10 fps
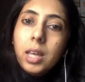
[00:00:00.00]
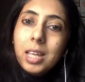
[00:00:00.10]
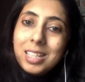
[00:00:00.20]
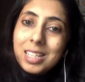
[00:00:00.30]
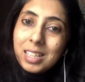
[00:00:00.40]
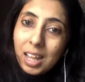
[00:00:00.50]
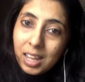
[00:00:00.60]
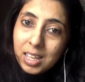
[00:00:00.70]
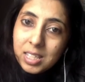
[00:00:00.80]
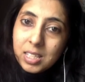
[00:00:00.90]
It's
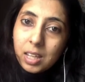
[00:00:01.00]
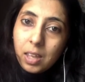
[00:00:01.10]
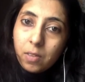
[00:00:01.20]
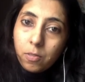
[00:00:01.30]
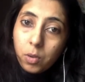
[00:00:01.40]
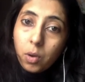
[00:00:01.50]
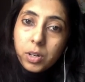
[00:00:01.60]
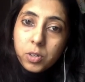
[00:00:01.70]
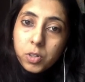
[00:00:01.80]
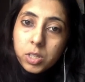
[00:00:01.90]
nice if you're
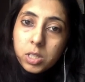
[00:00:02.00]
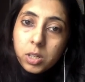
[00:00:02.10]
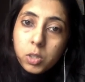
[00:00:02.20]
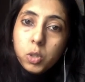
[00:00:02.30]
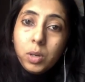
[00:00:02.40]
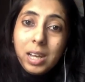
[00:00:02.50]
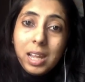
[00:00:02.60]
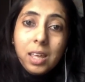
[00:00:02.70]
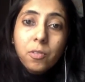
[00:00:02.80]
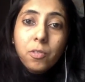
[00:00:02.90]
interested to leave